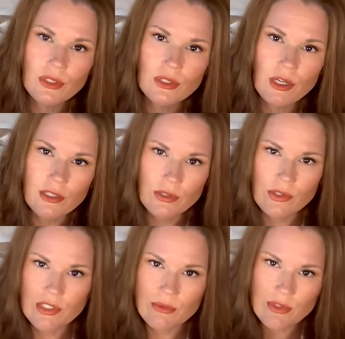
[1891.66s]
I know you
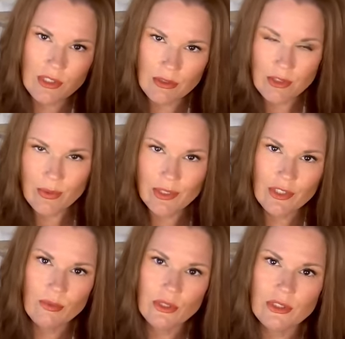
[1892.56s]
said it was their
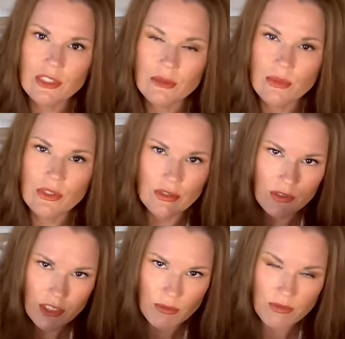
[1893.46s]
responsibility, but
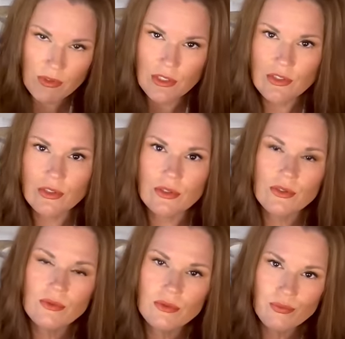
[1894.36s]
come to find it's yours.
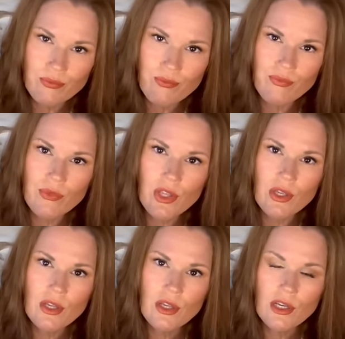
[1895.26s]

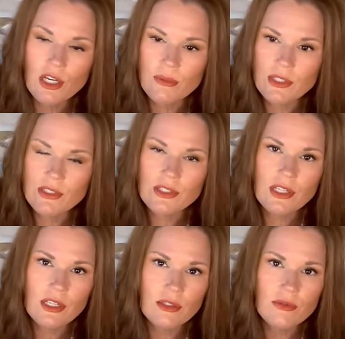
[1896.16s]
I'm not
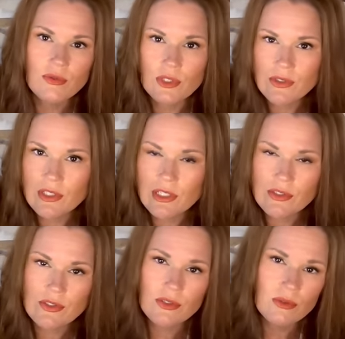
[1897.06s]
saying false,
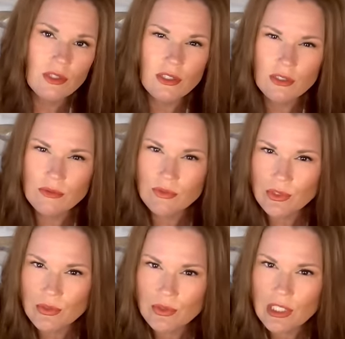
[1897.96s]
guys. Do not
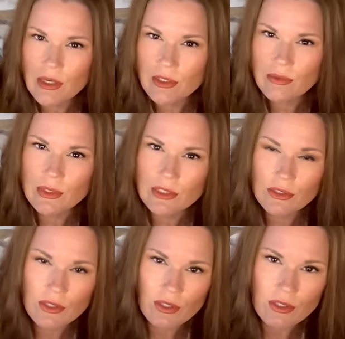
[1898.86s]
confuse how I read the
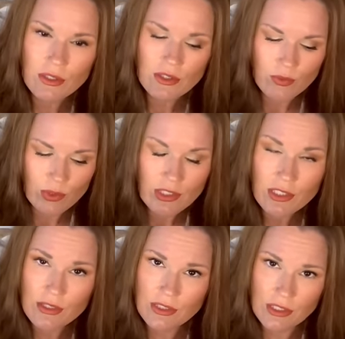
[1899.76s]
cards, what's
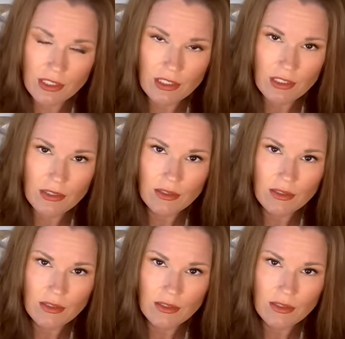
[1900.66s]
here today,